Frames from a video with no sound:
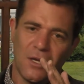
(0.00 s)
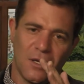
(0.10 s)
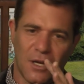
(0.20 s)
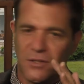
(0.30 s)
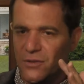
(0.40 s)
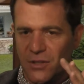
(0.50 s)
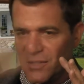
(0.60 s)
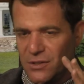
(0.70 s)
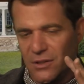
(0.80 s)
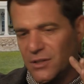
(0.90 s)

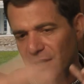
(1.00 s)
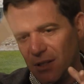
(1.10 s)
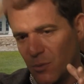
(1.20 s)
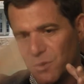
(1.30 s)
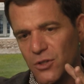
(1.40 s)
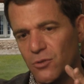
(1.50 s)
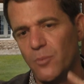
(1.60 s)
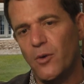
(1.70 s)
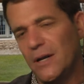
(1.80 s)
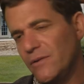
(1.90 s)
this scene that was a story
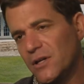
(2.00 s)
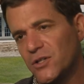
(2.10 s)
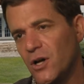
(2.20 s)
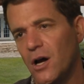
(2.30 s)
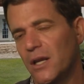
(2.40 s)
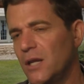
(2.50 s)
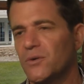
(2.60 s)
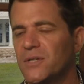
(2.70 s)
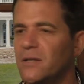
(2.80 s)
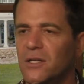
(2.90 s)
point and then a song. And he
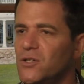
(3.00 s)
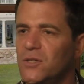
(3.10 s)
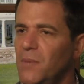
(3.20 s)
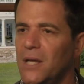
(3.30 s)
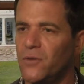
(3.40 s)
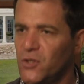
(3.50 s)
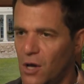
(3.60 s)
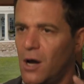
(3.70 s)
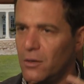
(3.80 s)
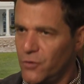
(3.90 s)
was like, let's just make the
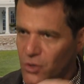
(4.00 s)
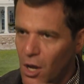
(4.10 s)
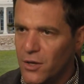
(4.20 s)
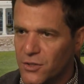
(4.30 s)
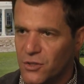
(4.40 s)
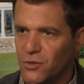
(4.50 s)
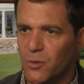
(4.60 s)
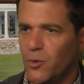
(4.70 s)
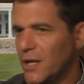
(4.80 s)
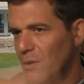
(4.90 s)
song is the story
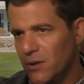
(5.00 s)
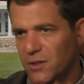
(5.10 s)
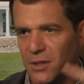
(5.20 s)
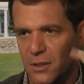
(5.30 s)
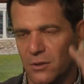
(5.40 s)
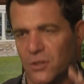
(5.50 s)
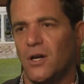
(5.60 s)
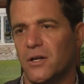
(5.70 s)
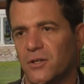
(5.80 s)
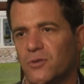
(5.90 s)
point. Get rid of the scene. The song
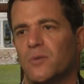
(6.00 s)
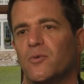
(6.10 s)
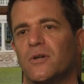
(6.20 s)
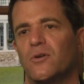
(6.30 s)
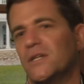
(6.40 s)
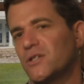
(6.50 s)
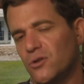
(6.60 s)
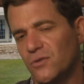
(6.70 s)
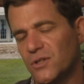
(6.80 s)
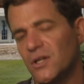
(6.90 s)
is the story point. Or let's
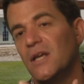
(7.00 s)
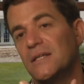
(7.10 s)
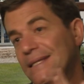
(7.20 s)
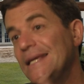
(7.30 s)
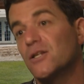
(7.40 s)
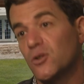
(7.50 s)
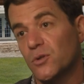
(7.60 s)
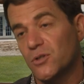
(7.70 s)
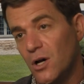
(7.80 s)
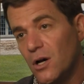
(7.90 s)
turn this scene into a
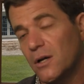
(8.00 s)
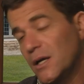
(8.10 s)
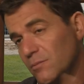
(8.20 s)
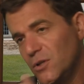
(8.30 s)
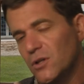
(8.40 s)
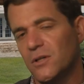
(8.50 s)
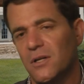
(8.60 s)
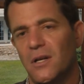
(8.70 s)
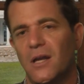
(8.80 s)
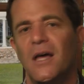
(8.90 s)
song and, da, da,
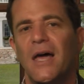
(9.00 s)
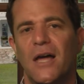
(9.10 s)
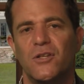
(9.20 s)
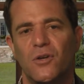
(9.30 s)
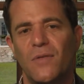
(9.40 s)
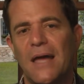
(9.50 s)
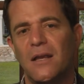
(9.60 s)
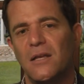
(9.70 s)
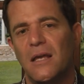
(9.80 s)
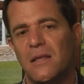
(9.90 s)
da. And so
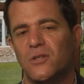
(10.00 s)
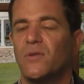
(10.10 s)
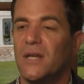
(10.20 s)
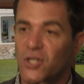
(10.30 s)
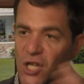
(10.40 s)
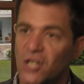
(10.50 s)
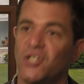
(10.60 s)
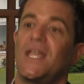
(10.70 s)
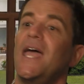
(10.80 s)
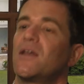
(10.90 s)
then it changed
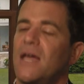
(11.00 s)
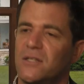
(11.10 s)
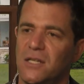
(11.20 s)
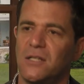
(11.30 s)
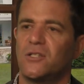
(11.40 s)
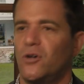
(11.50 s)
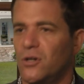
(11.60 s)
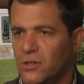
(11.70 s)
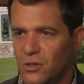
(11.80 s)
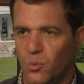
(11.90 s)
again as he
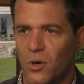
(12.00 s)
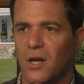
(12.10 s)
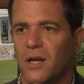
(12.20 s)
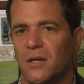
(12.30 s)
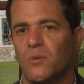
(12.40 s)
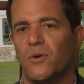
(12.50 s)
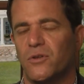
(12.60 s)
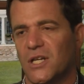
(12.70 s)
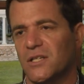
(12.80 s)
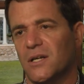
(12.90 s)
started to work on it with
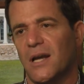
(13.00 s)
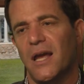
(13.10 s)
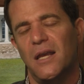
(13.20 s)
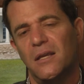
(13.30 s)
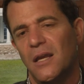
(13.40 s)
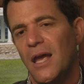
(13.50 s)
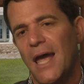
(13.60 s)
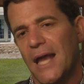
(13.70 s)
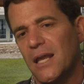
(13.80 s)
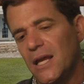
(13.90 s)
Jason and I.
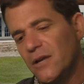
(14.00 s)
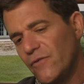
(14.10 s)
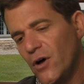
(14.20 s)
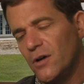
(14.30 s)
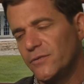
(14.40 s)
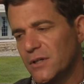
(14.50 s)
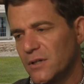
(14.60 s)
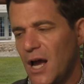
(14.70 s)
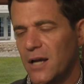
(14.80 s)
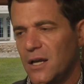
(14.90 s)
And it evolved and
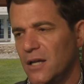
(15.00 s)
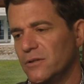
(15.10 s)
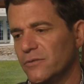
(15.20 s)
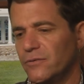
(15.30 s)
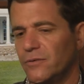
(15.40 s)
got kind of